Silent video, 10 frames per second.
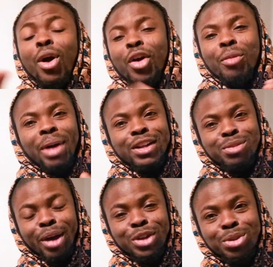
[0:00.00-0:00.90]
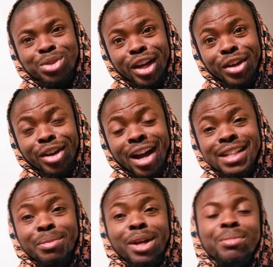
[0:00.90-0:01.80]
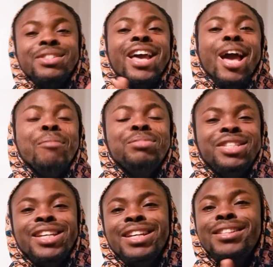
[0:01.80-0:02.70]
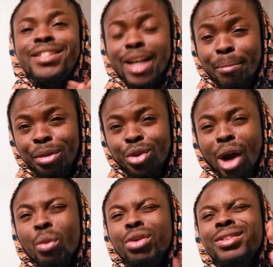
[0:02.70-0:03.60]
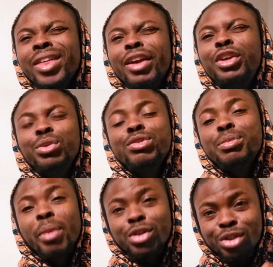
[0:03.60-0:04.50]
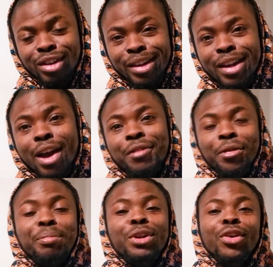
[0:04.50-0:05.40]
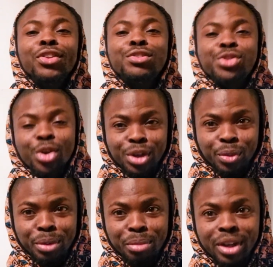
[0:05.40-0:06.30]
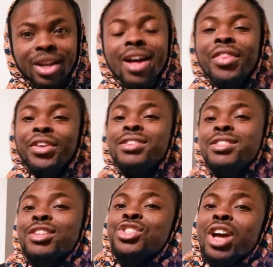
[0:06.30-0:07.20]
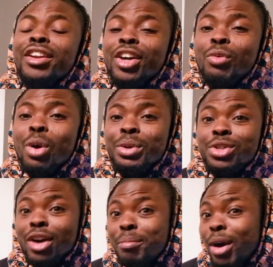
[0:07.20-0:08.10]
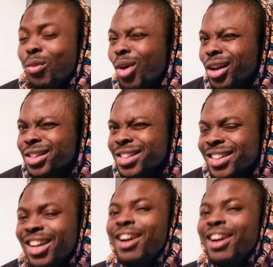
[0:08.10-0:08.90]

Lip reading: Welcome back to my YouTube channel, guys. My name is MD Tiamiyu. I want to thank you specially for being on this journey with me. This is a channel where we talk about what?